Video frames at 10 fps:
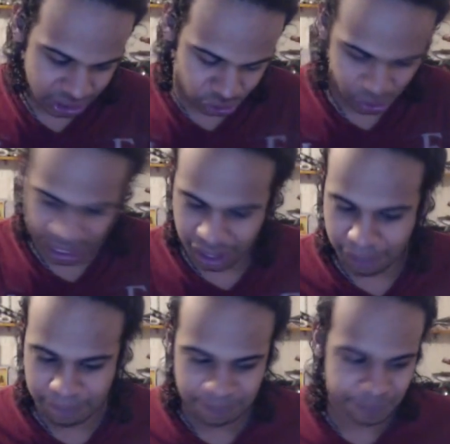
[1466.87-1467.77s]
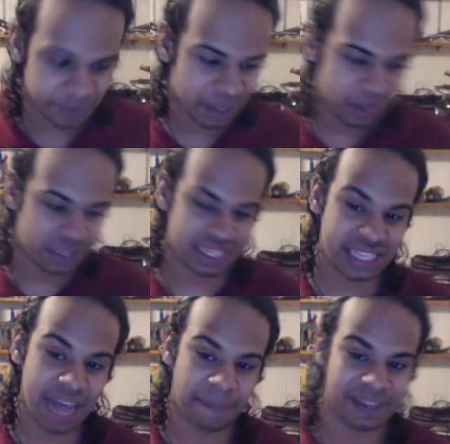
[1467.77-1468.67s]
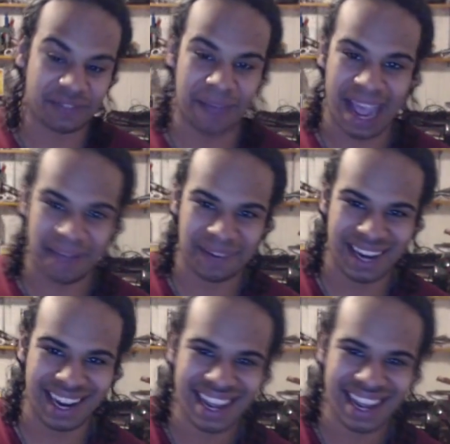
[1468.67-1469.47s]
to try to stop this from happening,